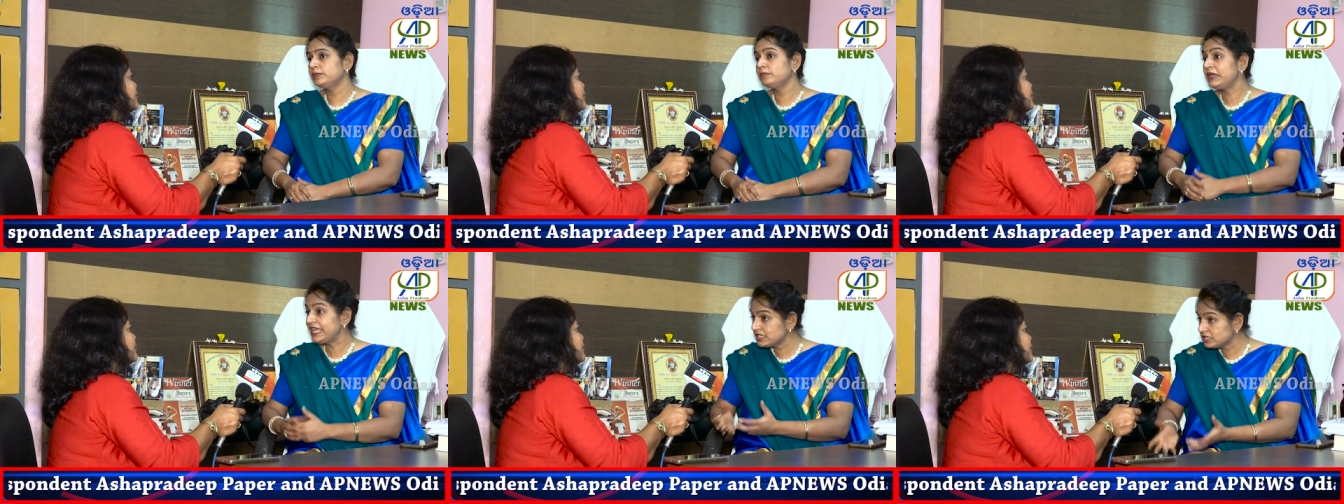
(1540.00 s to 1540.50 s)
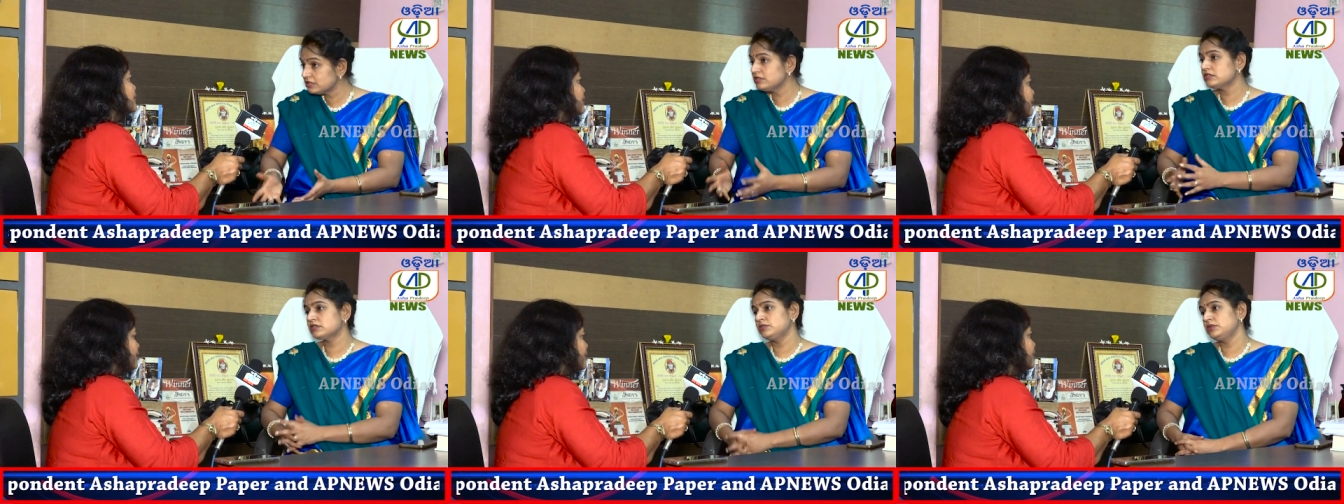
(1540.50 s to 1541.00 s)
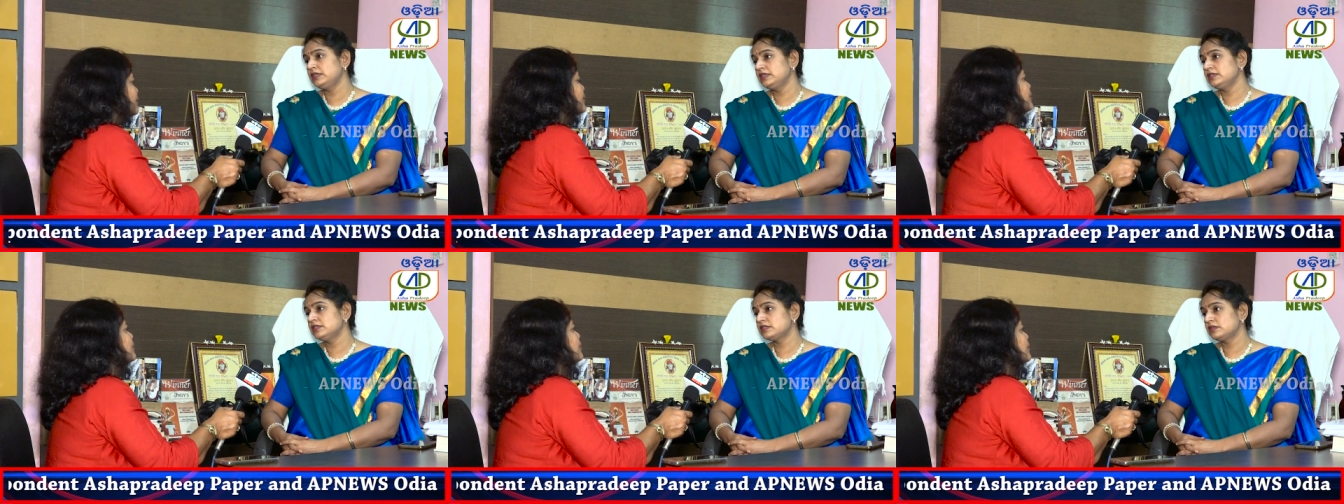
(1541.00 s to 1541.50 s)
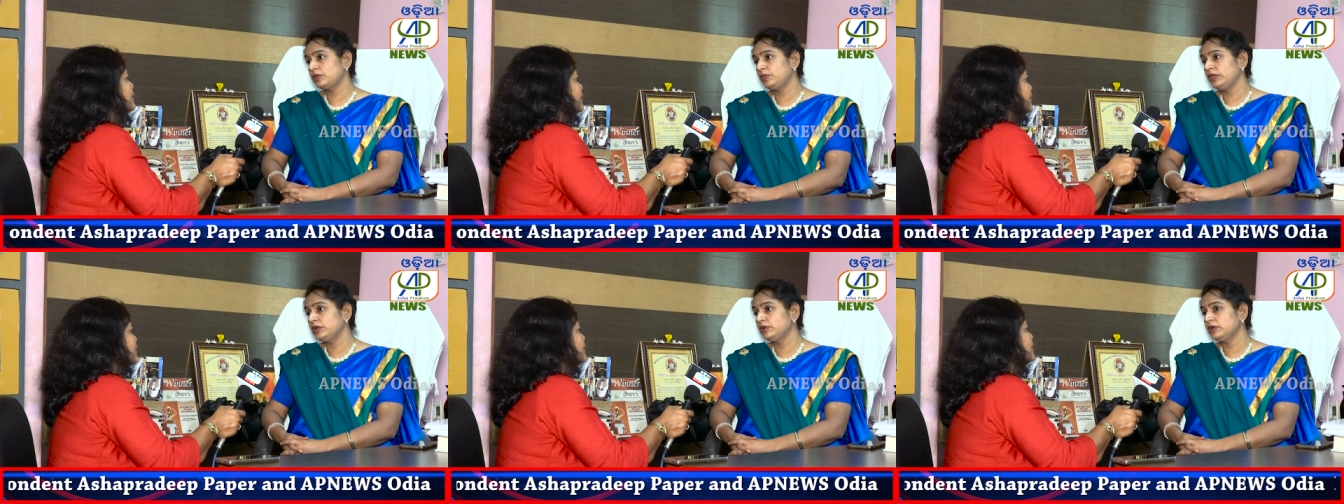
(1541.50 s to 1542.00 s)
place the students,
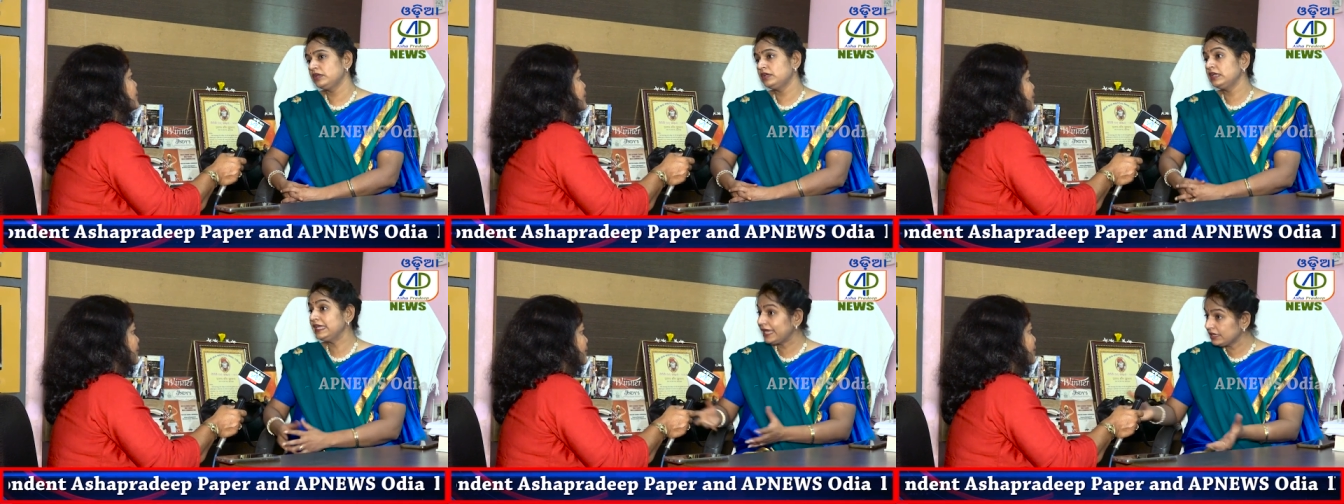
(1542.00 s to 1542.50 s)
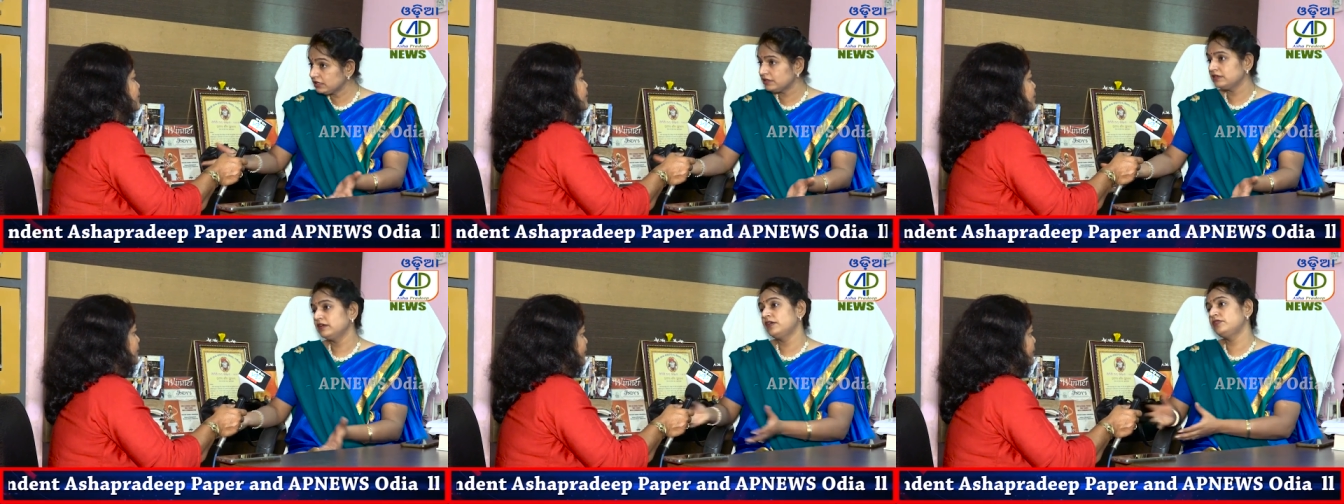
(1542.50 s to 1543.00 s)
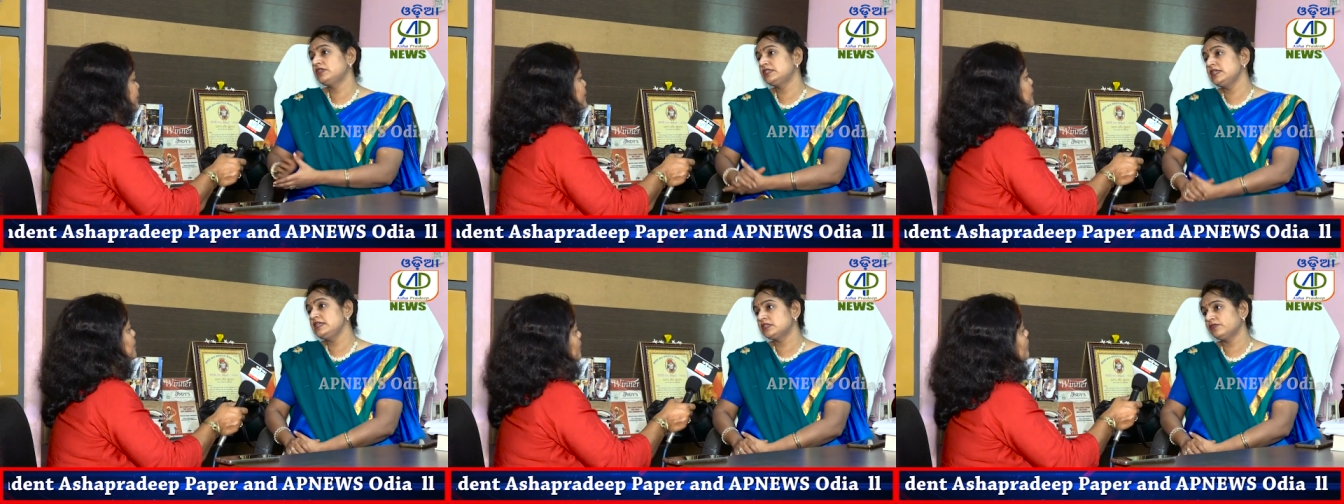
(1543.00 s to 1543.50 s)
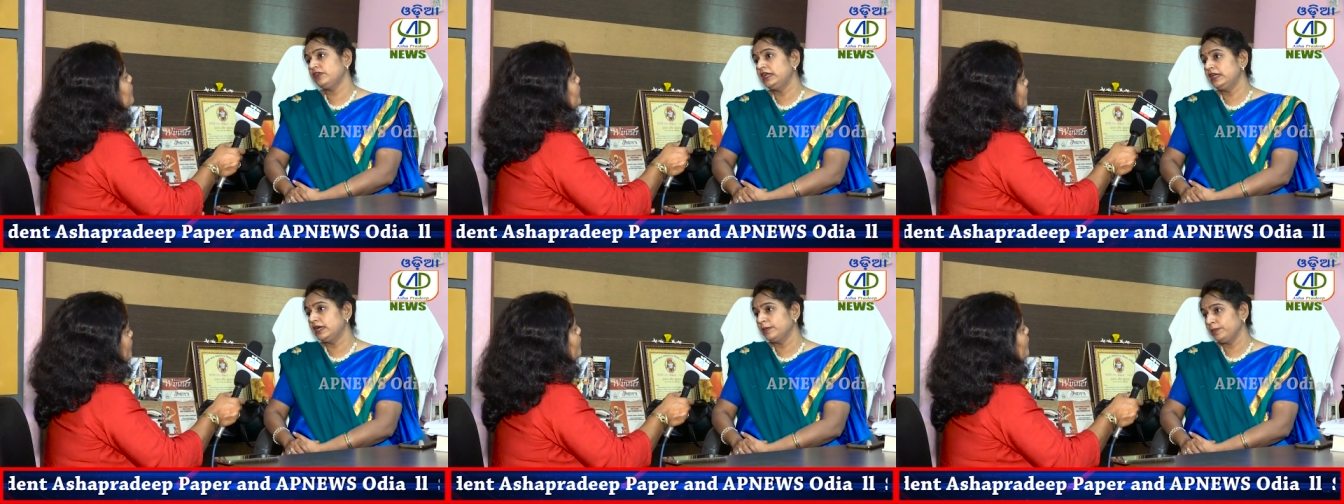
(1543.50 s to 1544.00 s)
we could get our seats
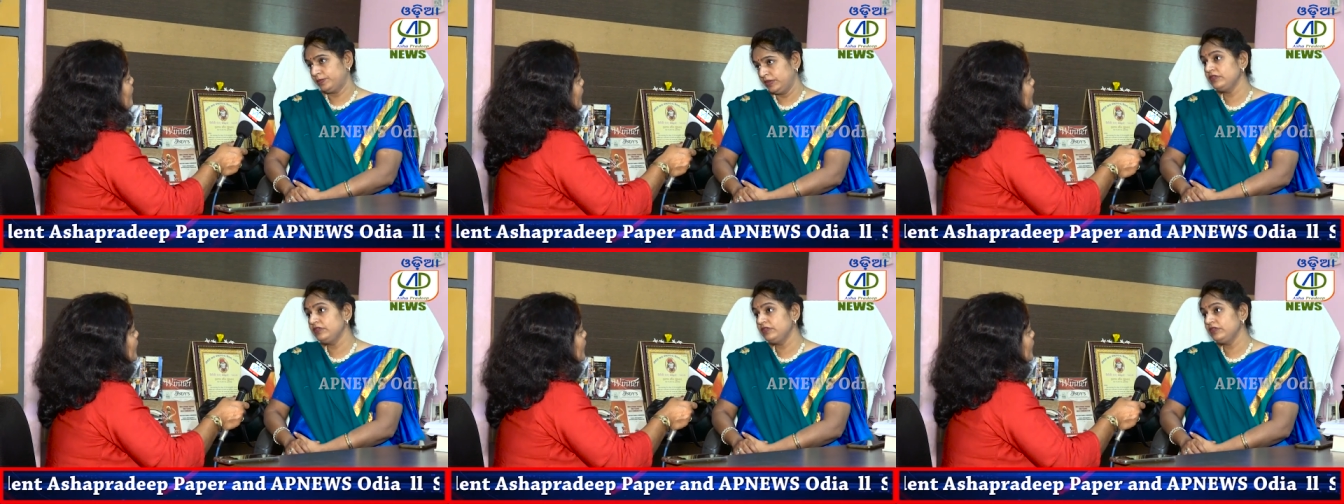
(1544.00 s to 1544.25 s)
filled up.